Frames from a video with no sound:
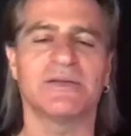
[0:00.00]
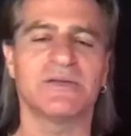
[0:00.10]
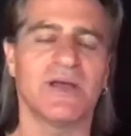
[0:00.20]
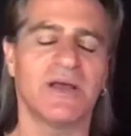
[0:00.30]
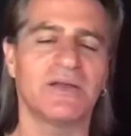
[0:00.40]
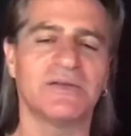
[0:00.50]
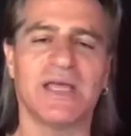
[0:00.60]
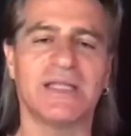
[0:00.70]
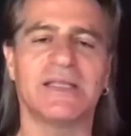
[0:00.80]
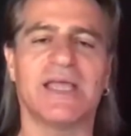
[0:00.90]
to, uh,
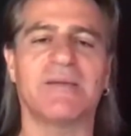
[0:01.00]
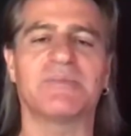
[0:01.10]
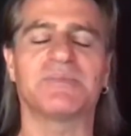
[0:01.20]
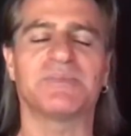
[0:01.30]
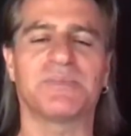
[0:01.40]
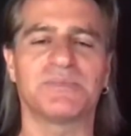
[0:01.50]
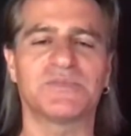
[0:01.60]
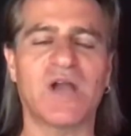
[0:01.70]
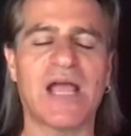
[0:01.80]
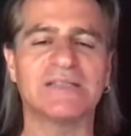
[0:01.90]
then they
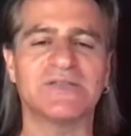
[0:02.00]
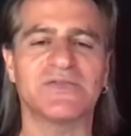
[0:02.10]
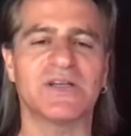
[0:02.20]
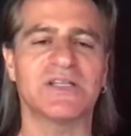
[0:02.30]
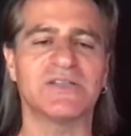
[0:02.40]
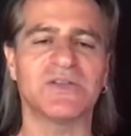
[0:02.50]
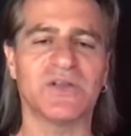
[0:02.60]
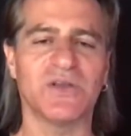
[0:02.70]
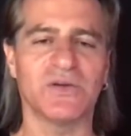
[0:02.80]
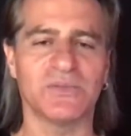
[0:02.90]
transferred it to
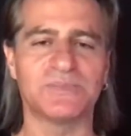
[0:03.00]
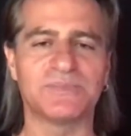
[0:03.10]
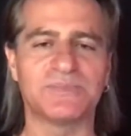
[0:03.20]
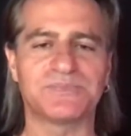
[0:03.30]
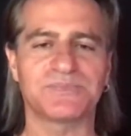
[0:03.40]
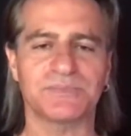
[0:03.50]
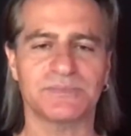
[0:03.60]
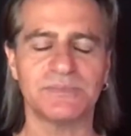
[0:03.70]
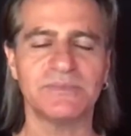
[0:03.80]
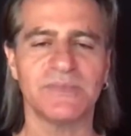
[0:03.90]
you,
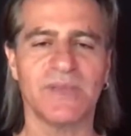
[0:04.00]
mm-hmm.